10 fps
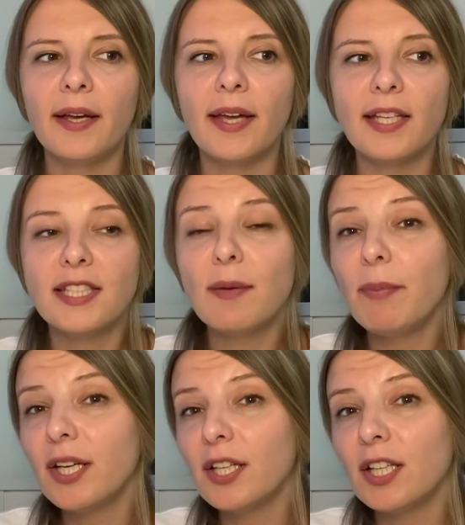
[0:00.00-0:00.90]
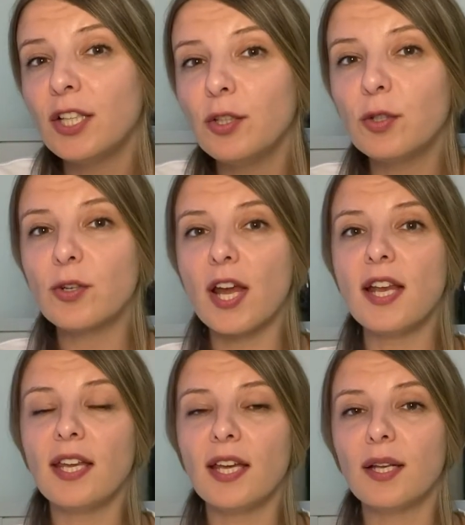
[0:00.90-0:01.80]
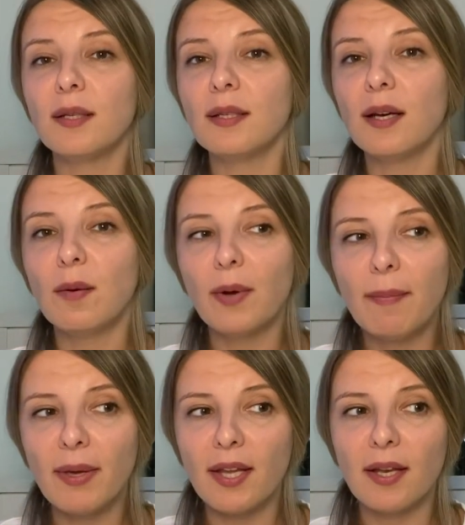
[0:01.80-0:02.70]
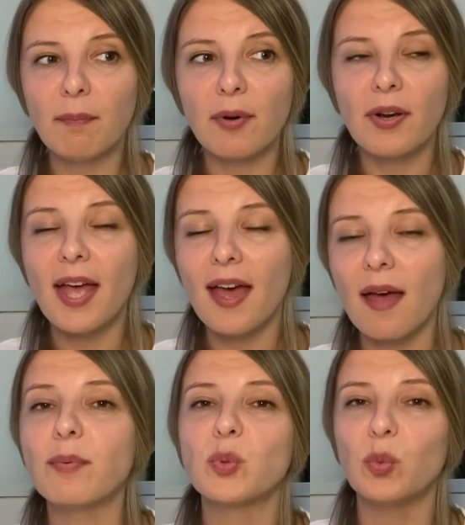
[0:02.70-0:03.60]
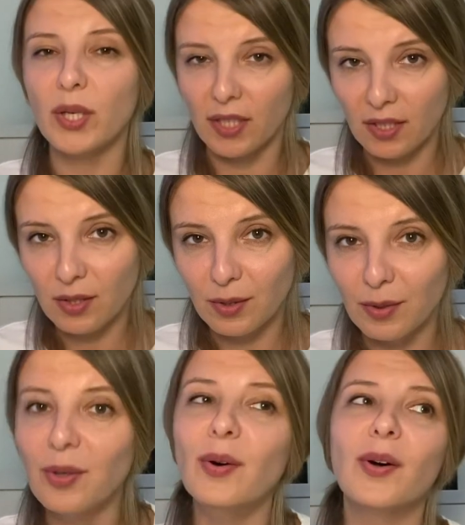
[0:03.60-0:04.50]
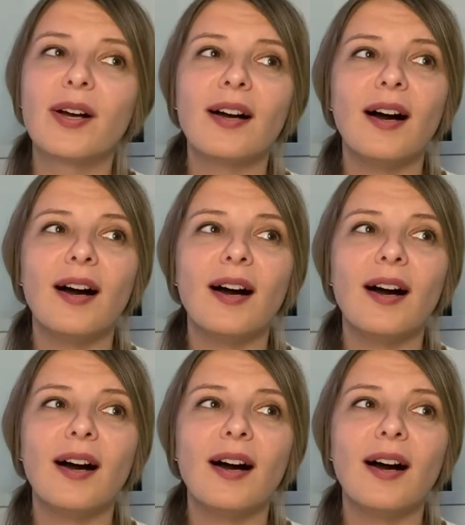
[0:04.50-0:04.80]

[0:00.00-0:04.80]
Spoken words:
a typical Ukrainian woman perhaps will cook,